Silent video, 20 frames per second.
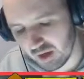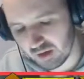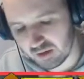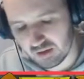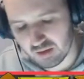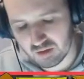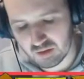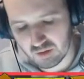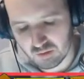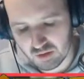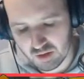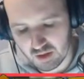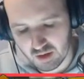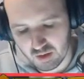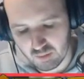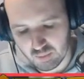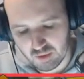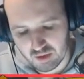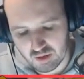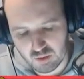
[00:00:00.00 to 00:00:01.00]
and you'd used to get
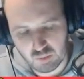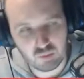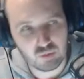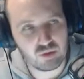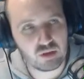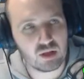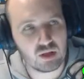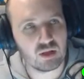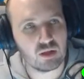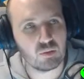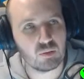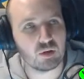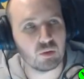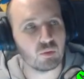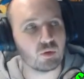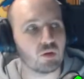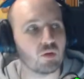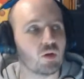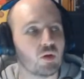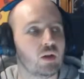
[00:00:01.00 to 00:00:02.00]
a bit of sponge, that's what they were
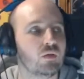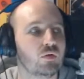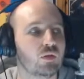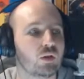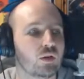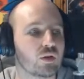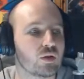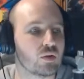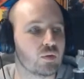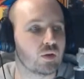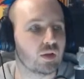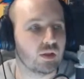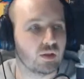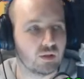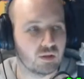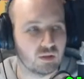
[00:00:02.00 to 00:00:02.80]
great for as well.